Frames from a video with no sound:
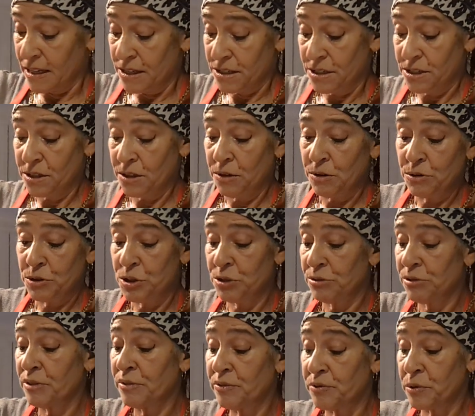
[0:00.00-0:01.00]
So
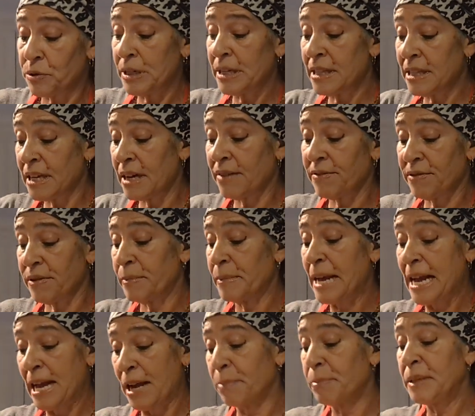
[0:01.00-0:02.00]
to avoid that from
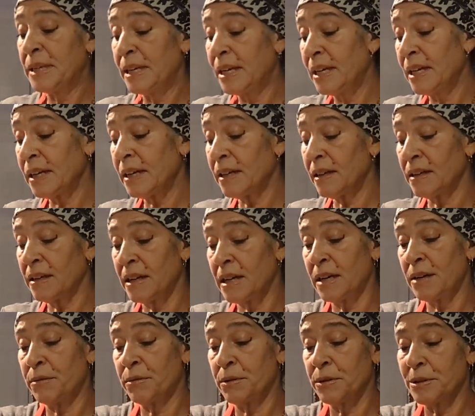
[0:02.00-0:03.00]
happening,
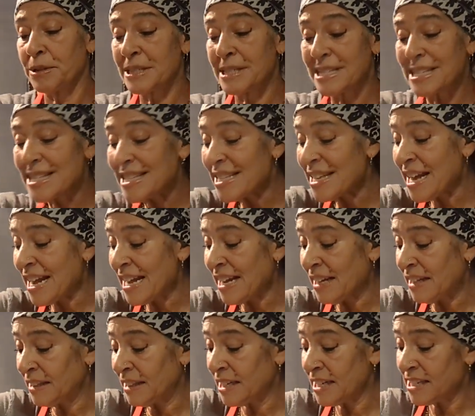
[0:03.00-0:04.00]
I will
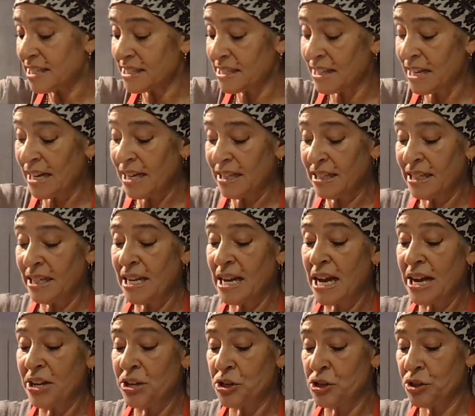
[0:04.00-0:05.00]

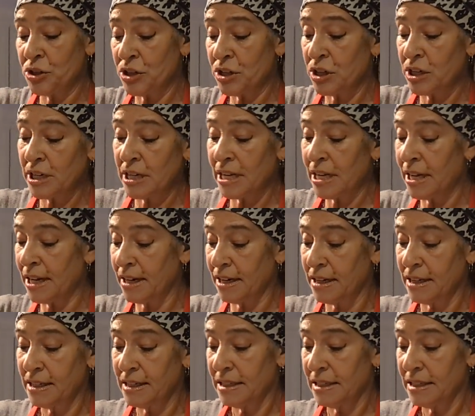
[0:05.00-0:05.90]
slightly undercook it,